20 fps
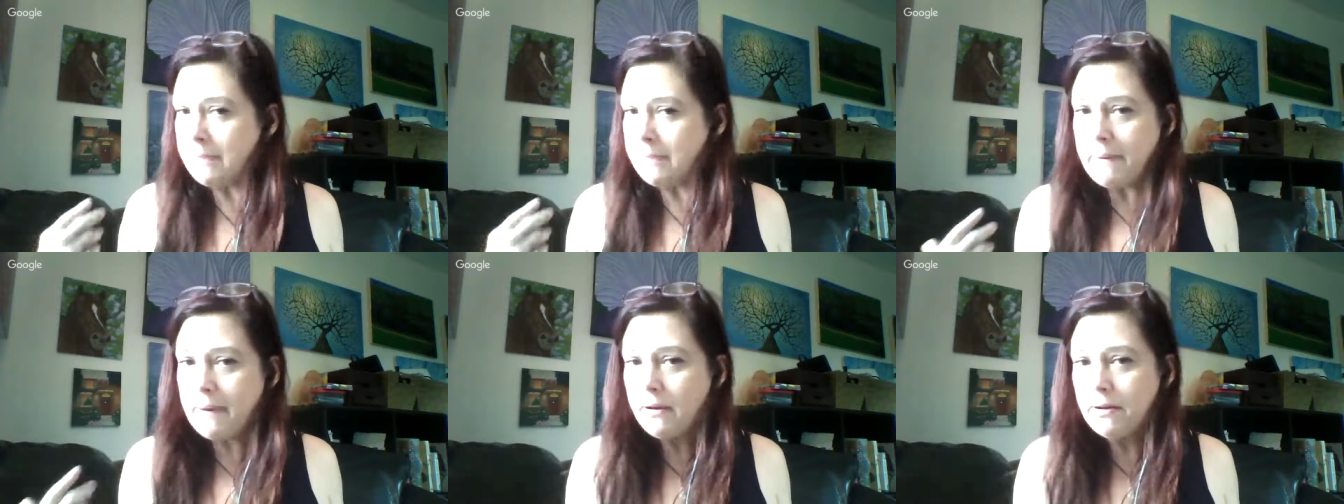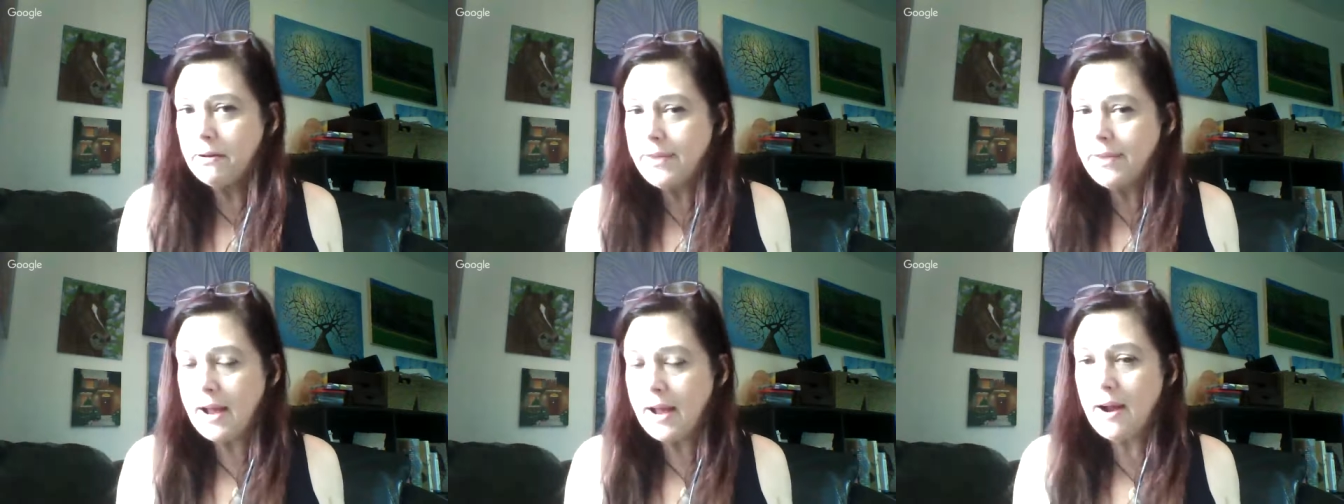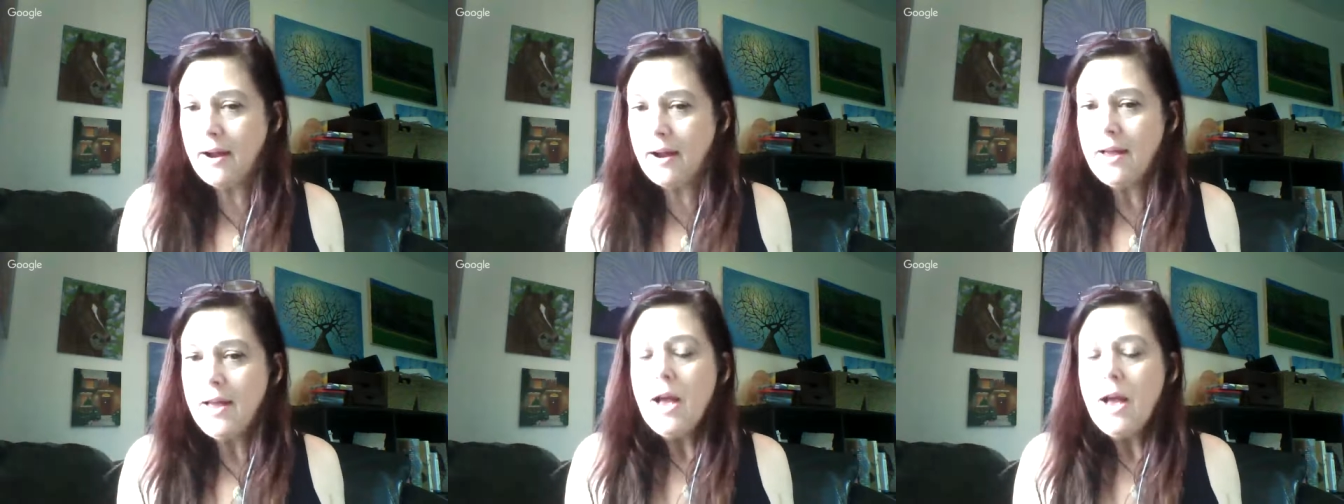better
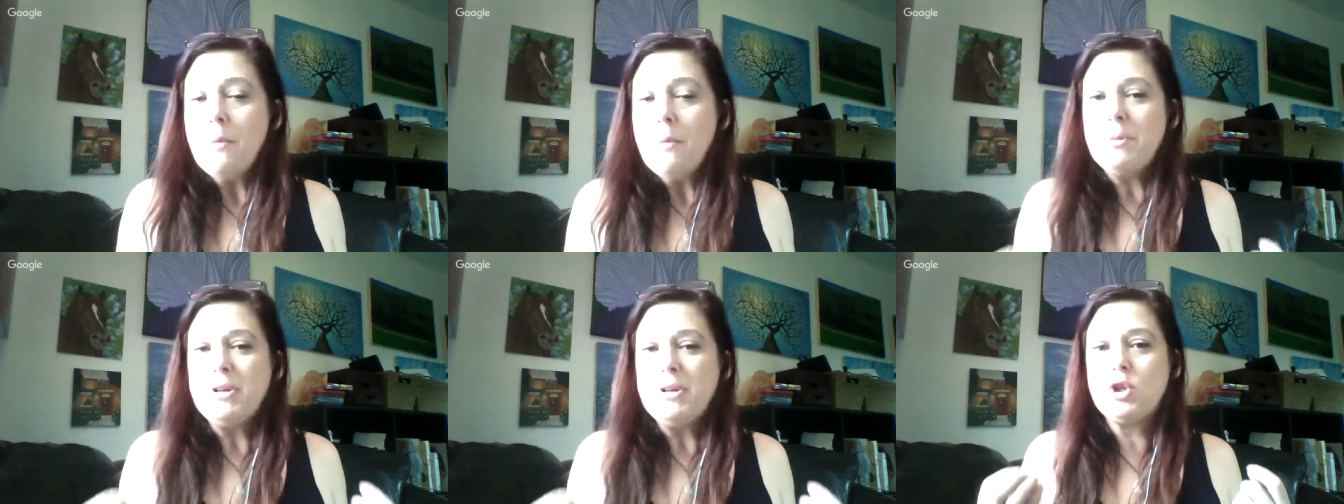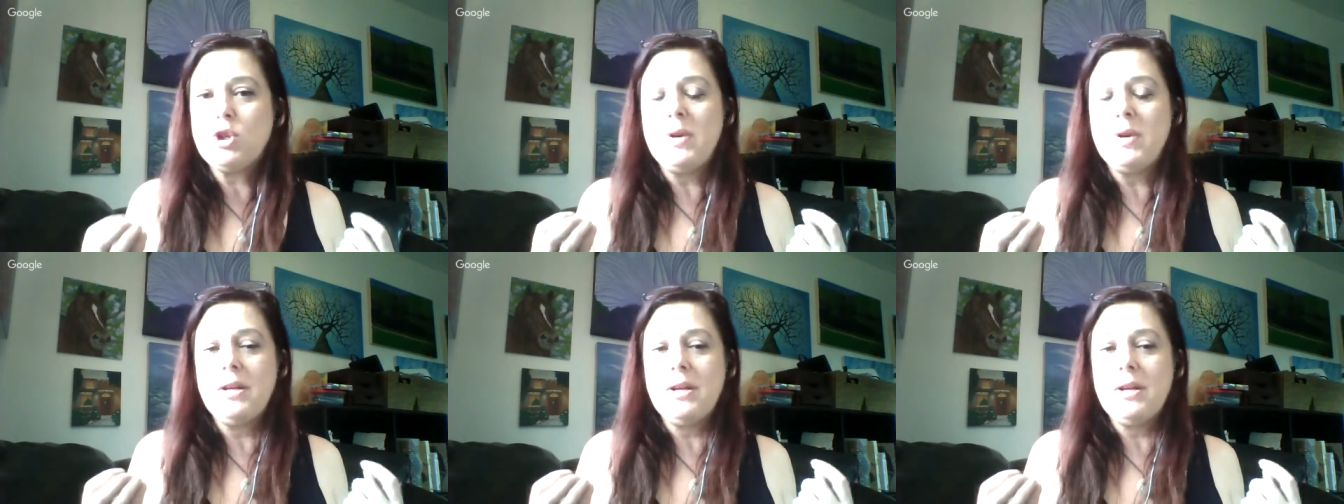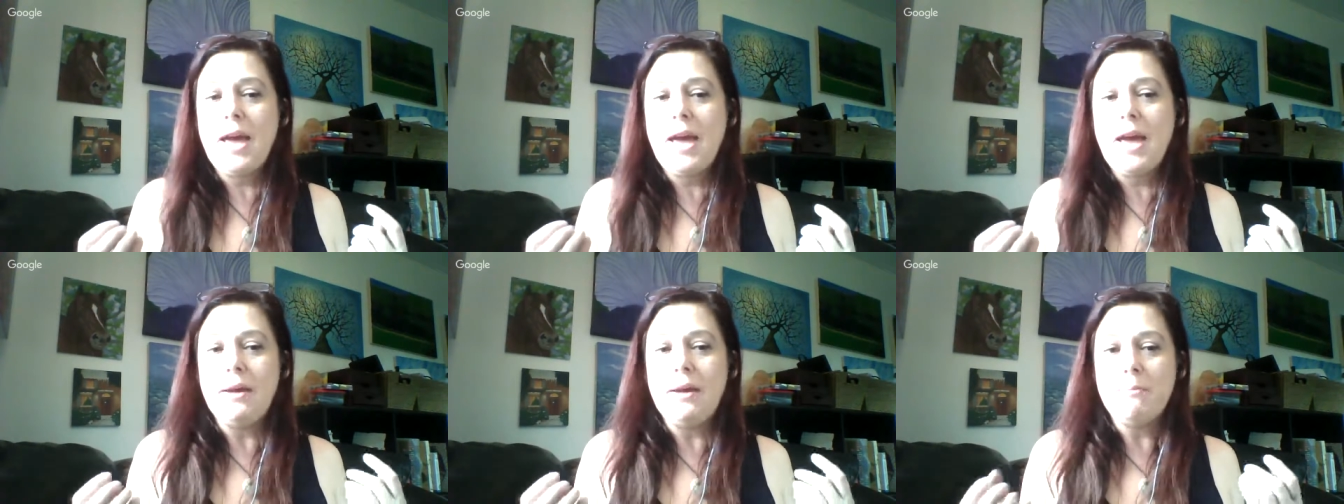there, between
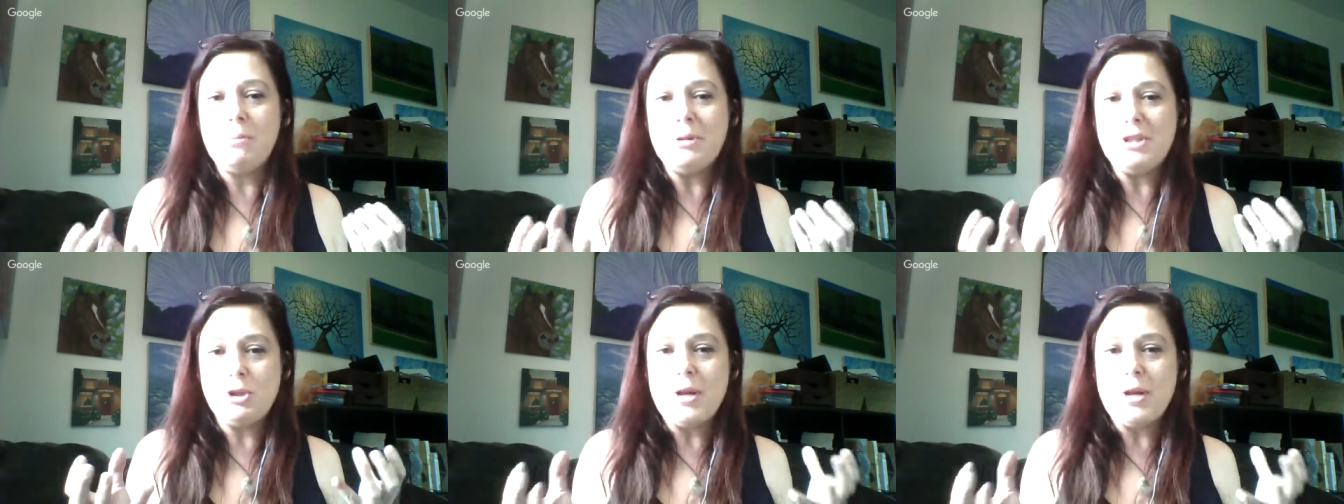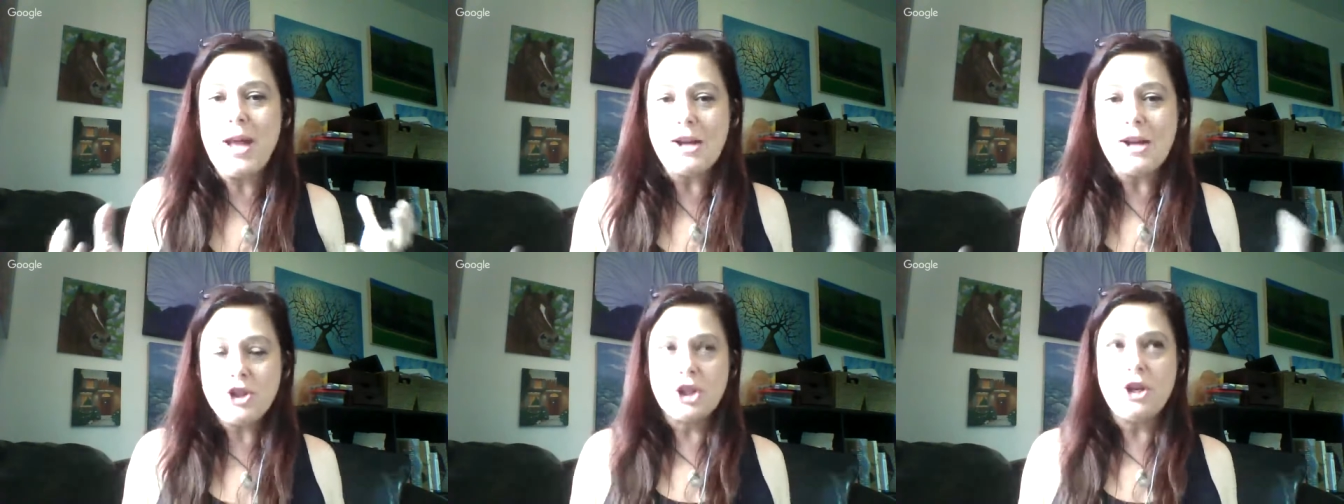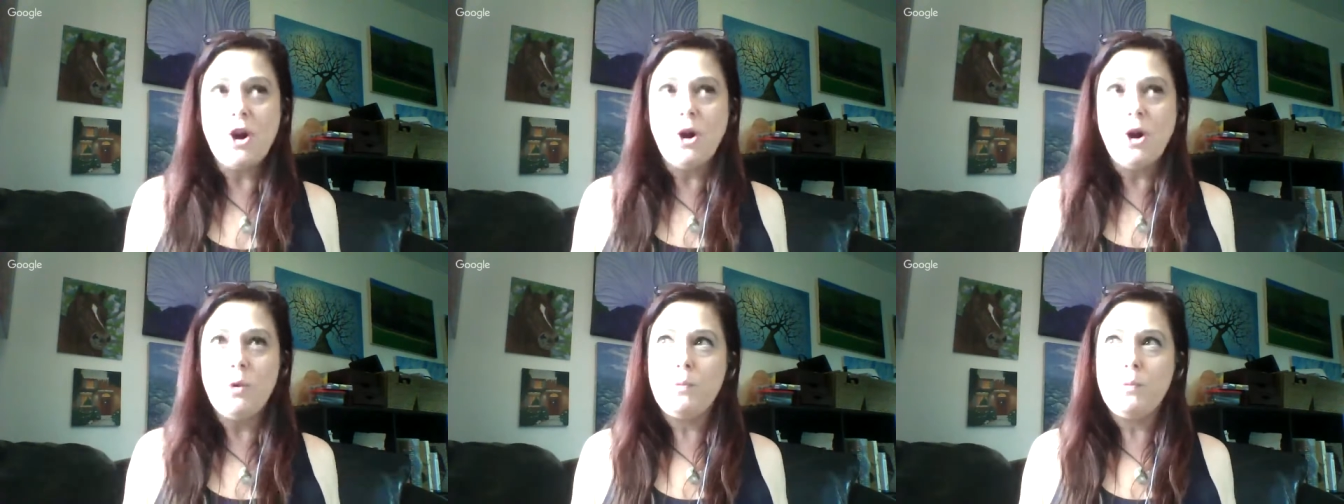actually
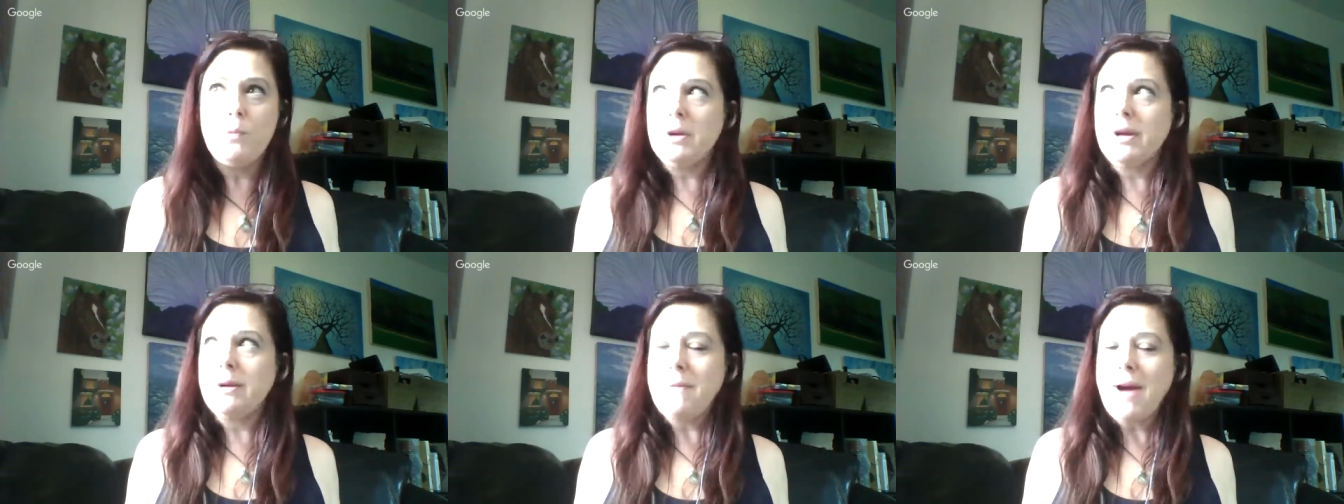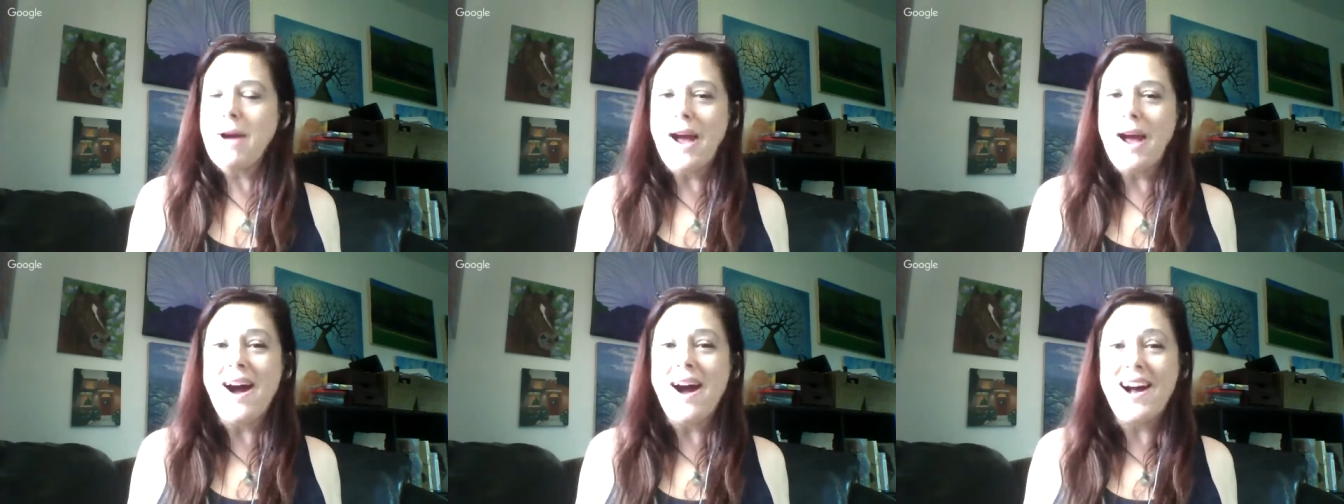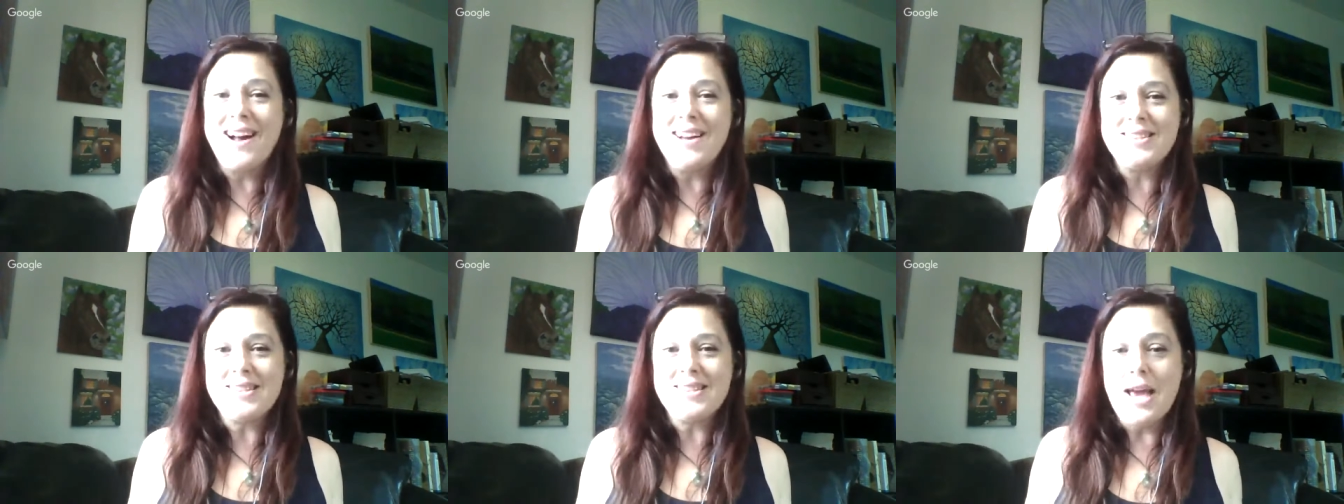opening my
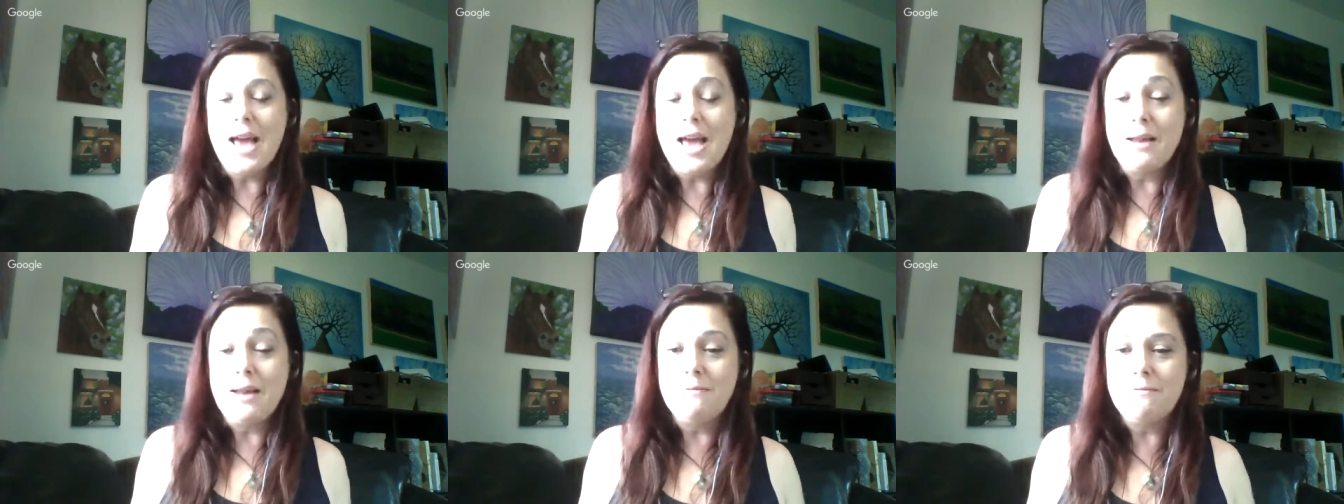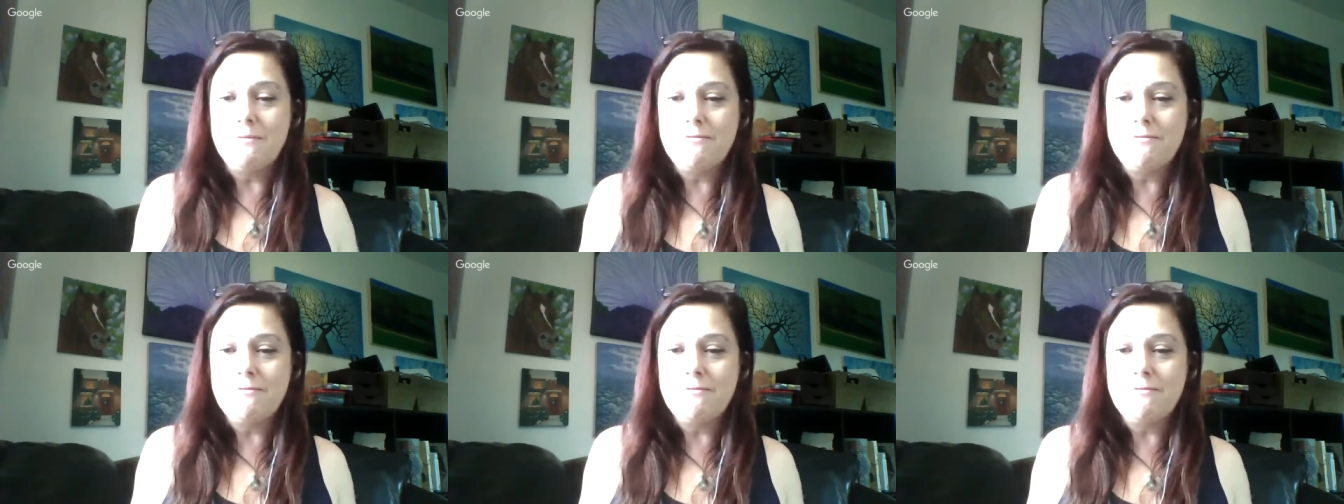eyes and